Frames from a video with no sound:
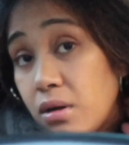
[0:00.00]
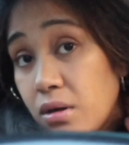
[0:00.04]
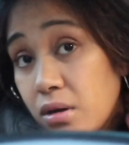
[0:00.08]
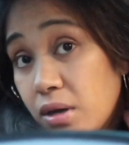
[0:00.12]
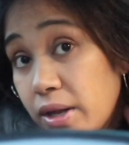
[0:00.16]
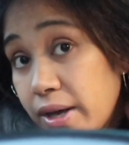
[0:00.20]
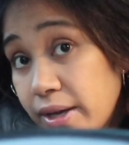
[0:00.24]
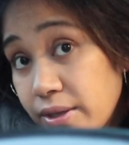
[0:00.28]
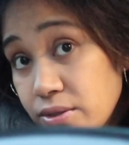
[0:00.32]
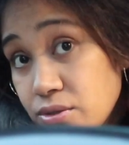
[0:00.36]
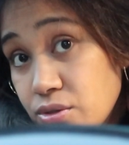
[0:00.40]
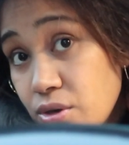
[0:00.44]

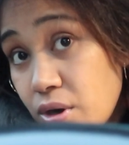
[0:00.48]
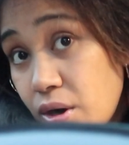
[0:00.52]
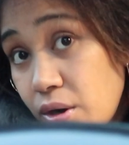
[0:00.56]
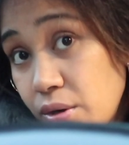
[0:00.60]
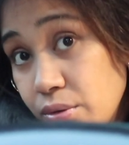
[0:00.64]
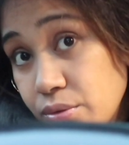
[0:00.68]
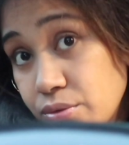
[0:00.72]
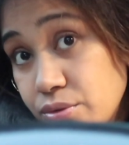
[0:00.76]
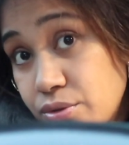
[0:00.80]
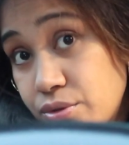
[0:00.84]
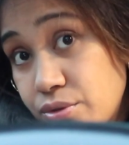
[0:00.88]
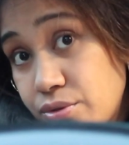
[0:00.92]
Like, so
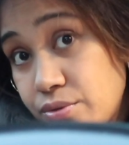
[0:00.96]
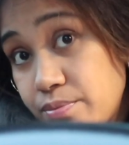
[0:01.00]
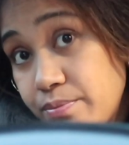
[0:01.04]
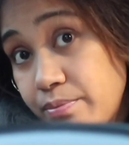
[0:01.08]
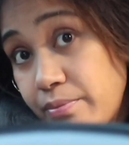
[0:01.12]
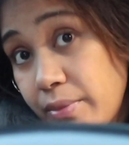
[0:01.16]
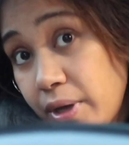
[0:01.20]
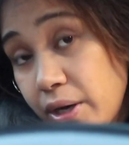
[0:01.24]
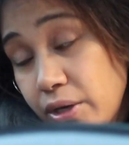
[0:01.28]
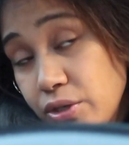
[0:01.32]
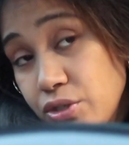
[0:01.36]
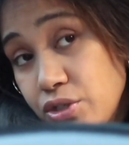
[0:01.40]
I was
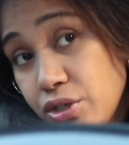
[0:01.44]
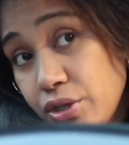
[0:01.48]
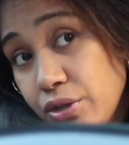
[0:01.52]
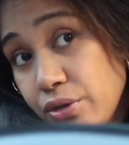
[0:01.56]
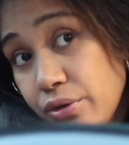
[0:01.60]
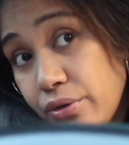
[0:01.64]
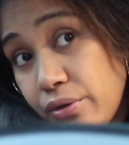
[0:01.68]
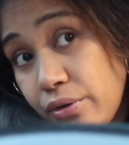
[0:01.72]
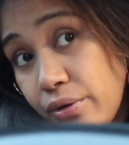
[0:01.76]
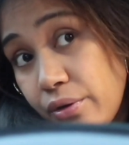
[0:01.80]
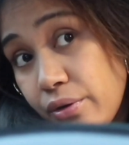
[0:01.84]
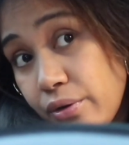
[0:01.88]
managing
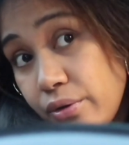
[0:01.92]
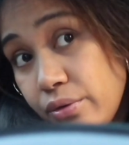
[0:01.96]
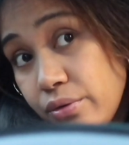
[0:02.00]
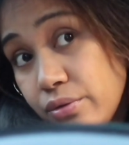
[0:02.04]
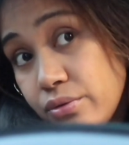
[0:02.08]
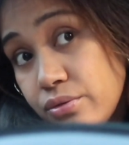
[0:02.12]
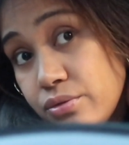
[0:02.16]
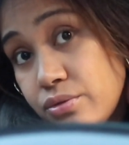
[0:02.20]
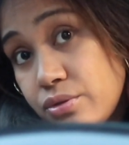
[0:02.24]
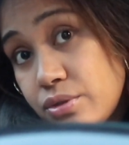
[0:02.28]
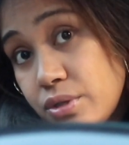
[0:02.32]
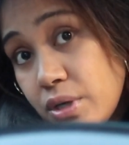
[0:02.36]
the
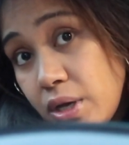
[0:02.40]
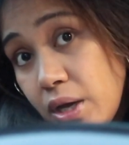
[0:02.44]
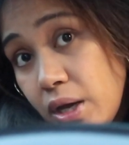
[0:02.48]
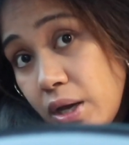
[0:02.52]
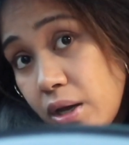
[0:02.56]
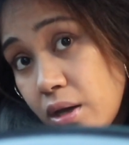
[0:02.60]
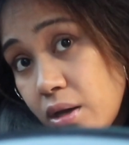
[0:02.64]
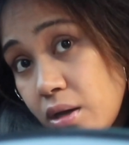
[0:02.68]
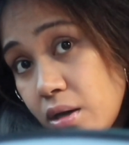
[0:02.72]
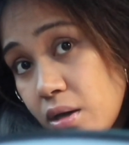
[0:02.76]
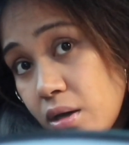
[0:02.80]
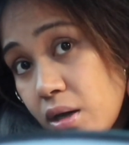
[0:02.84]
girls,
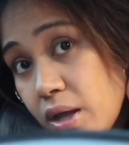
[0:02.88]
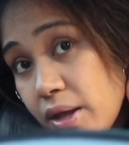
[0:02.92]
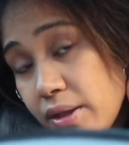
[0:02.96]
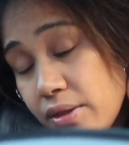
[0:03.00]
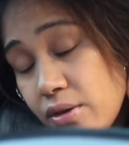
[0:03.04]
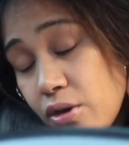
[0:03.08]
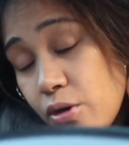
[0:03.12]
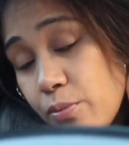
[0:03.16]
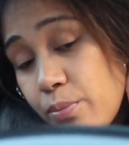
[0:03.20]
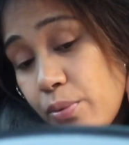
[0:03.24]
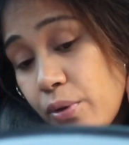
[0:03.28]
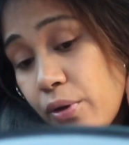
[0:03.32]
like
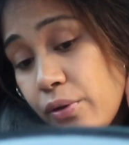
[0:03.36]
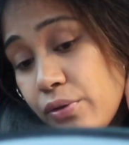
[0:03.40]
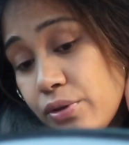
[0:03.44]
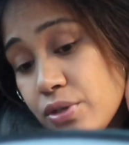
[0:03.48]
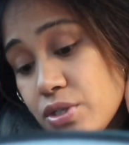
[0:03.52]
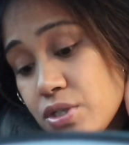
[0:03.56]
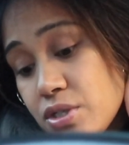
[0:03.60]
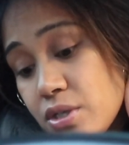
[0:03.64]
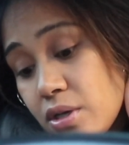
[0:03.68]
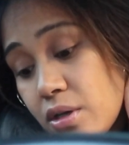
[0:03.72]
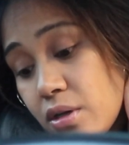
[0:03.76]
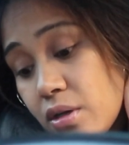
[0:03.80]
they're
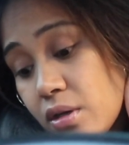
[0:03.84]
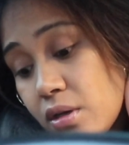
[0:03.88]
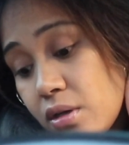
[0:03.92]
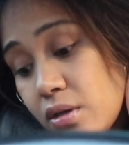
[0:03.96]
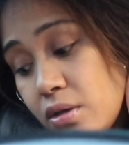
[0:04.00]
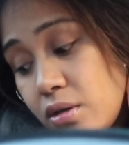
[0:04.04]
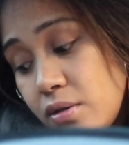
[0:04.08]
both sick.